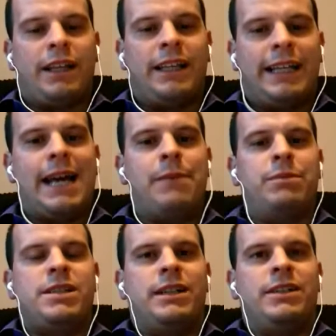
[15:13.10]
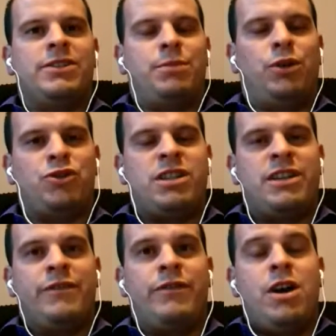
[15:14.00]
think it can be seen as a
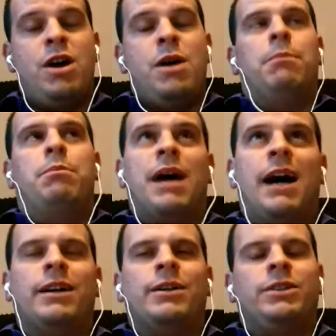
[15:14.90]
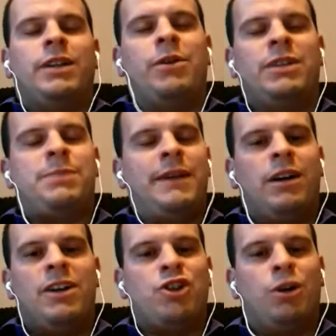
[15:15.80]
positive. But, you know, it's a bit
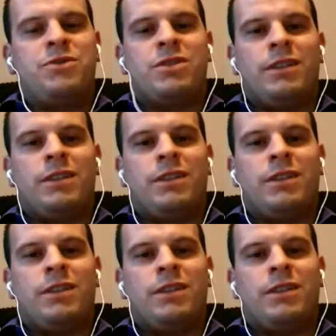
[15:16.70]
like jobs.